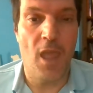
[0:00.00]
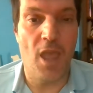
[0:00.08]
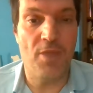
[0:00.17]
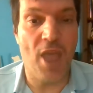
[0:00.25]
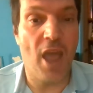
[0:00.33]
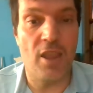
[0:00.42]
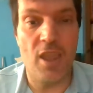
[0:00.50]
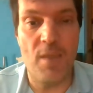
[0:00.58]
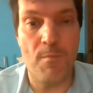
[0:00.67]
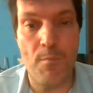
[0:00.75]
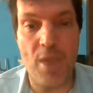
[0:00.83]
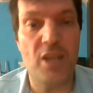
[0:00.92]
that
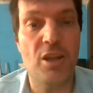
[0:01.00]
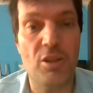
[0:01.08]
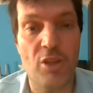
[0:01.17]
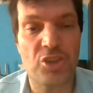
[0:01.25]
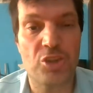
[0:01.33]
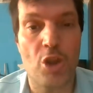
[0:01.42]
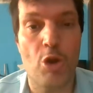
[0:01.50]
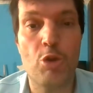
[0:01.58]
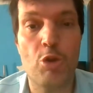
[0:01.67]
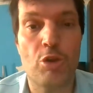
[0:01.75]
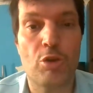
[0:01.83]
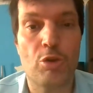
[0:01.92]
it made it as
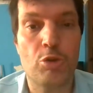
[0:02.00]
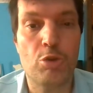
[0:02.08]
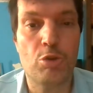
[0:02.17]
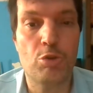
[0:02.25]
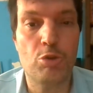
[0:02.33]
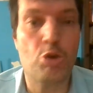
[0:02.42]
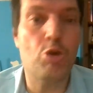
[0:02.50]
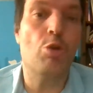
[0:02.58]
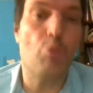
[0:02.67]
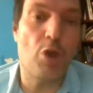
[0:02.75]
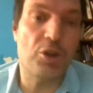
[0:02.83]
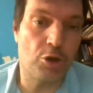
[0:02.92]
though you
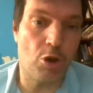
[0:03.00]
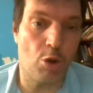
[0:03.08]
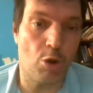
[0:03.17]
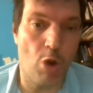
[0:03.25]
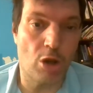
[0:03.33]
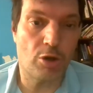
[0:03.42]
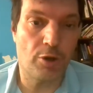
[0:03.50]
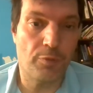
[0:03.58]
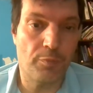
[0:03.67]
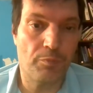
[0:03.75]
couldn't wait to go to work.